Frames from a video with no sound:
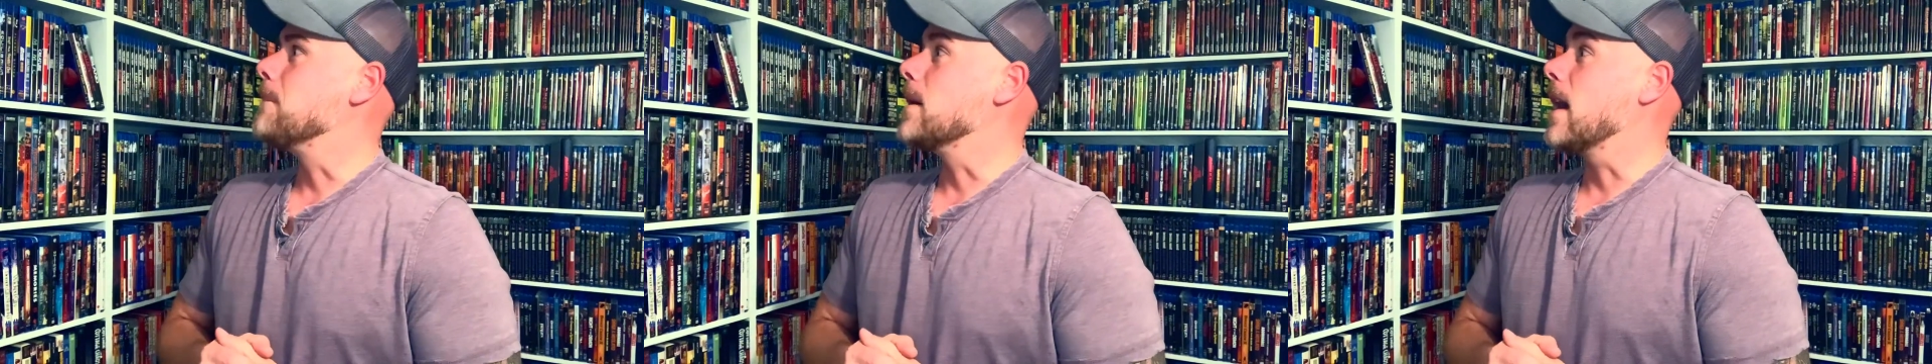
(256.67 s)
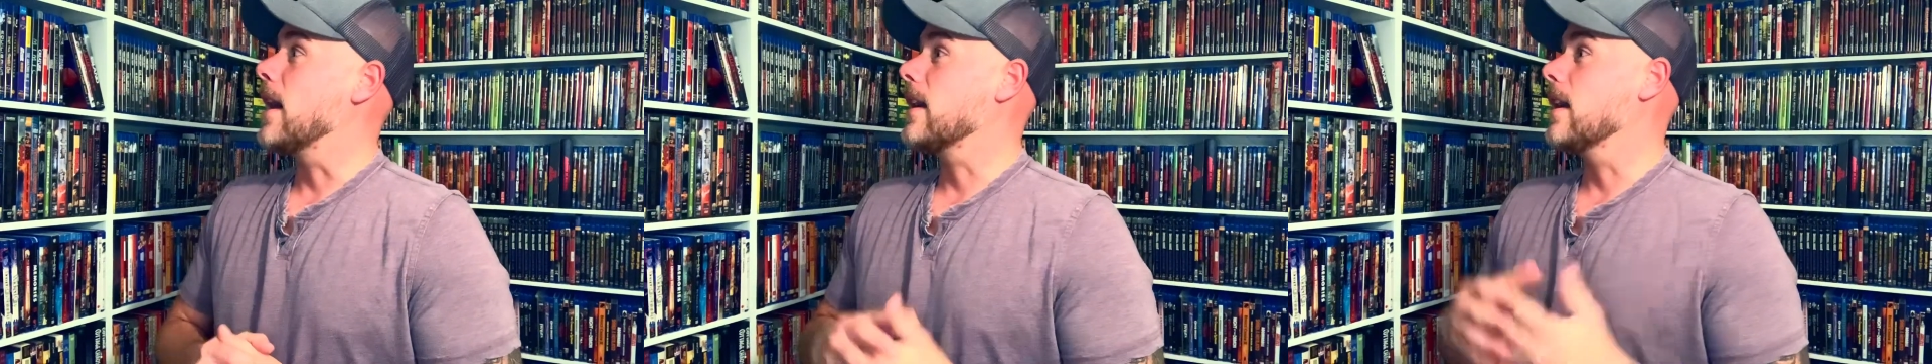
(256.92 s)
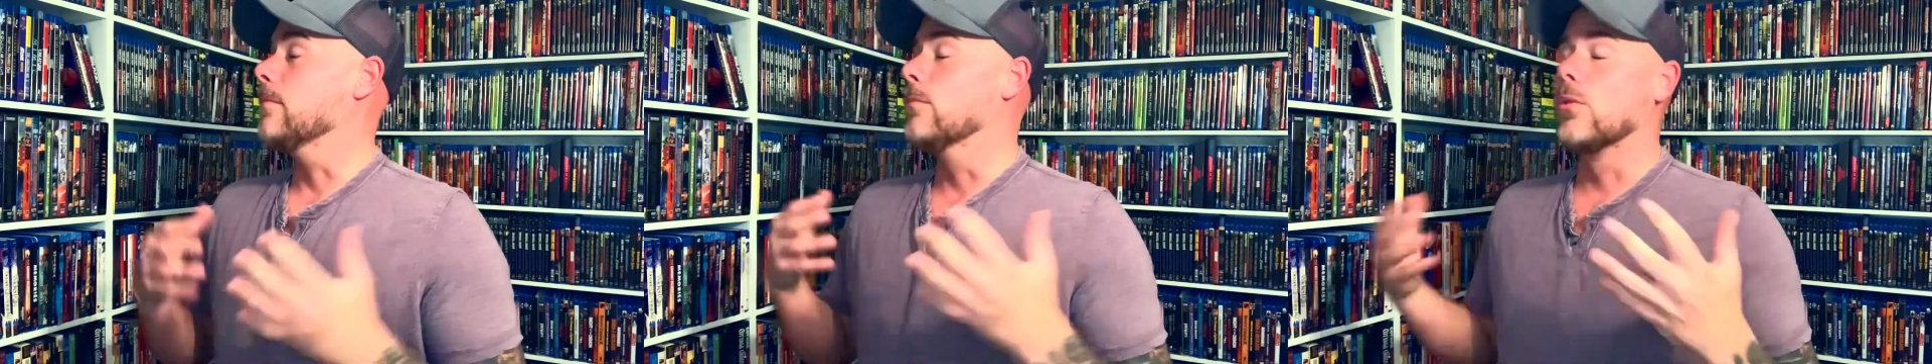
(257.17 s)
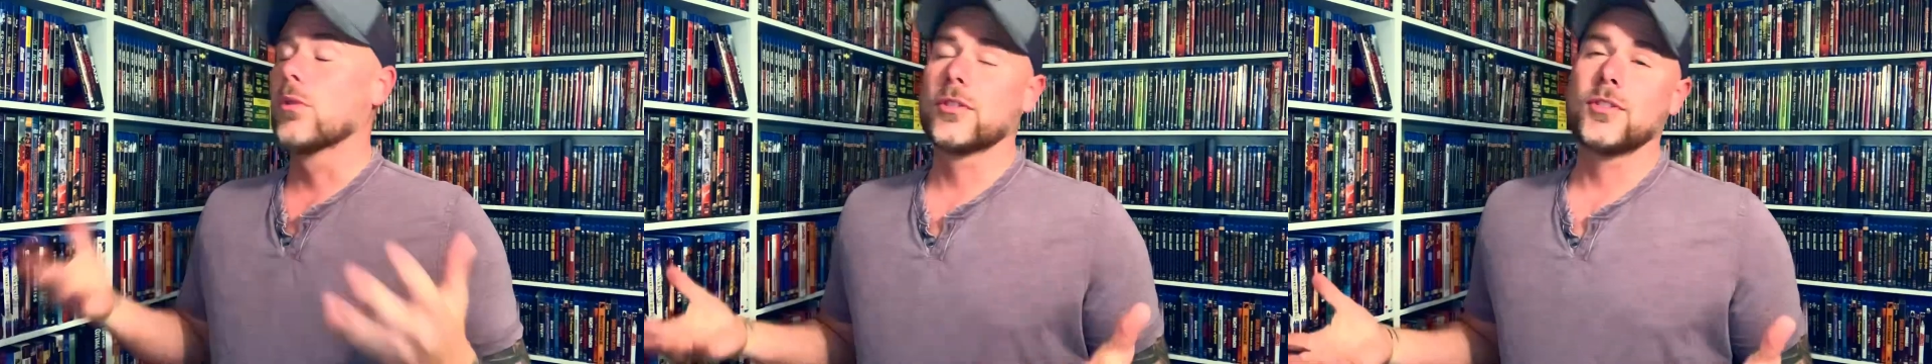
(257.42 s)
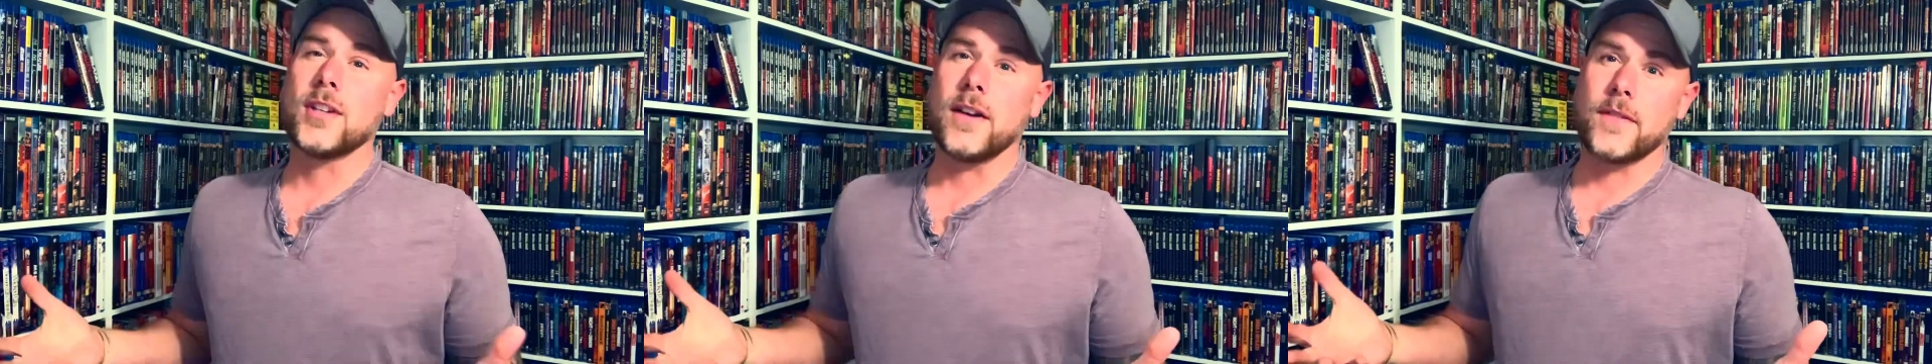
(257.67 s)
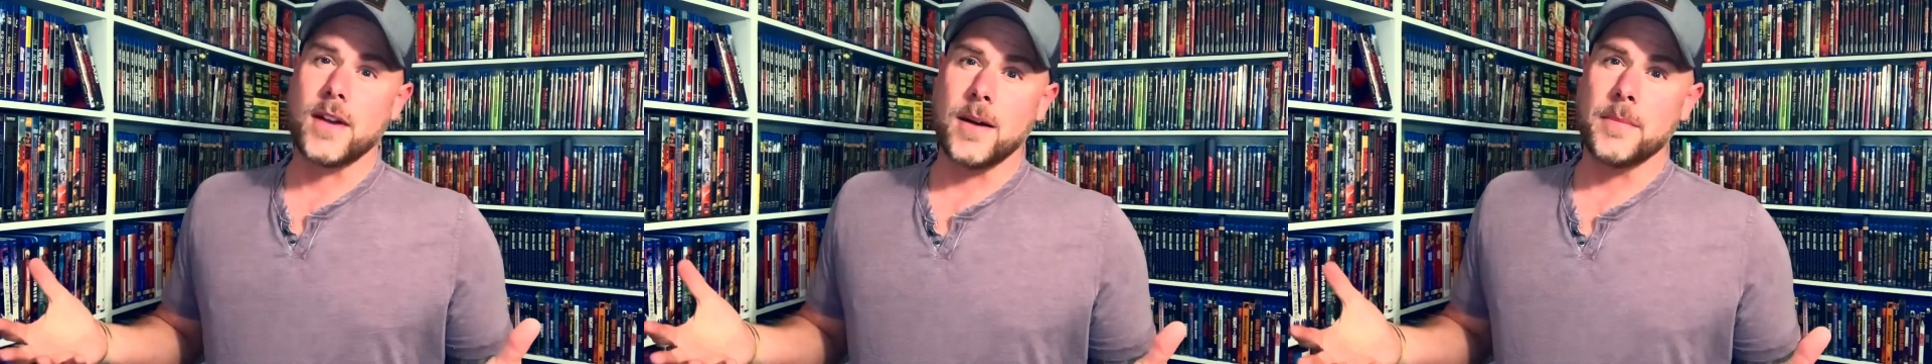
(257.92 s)
but I got more
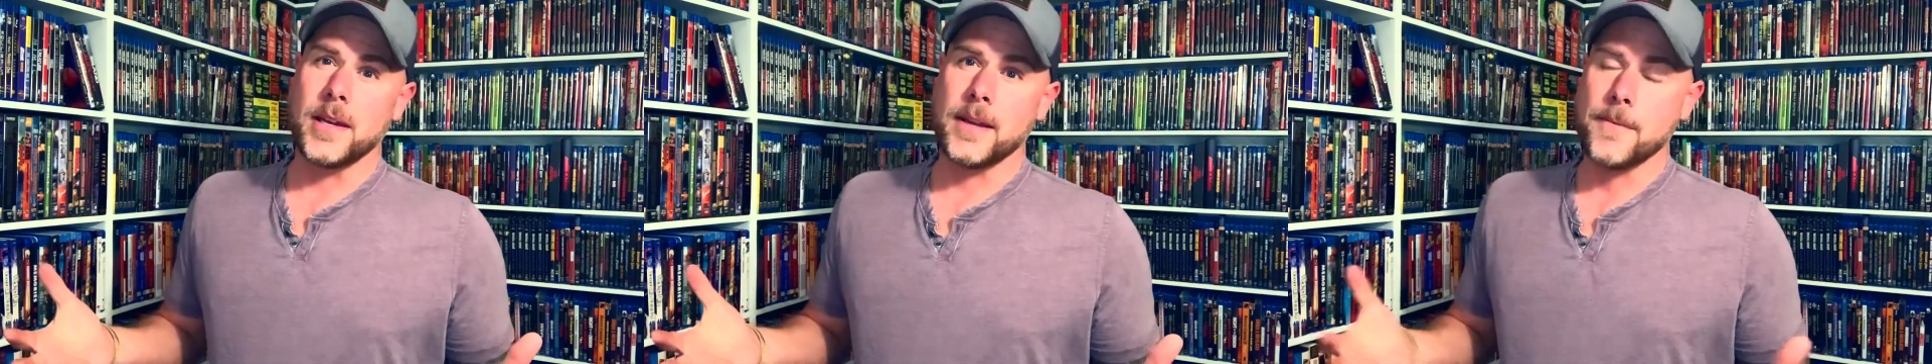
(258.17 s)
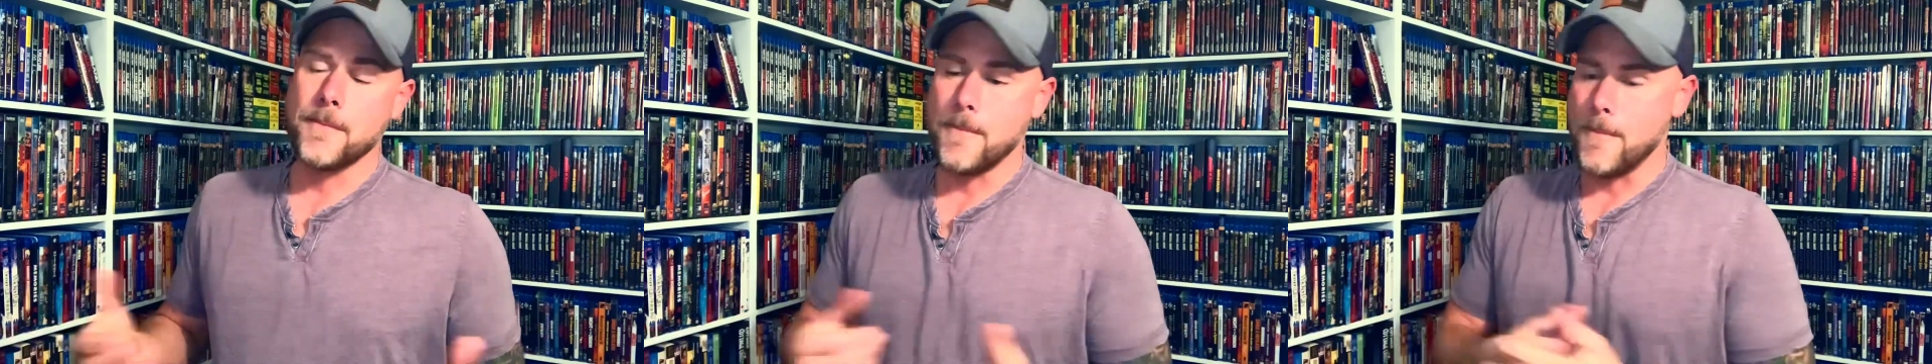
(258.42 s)
stuff coming.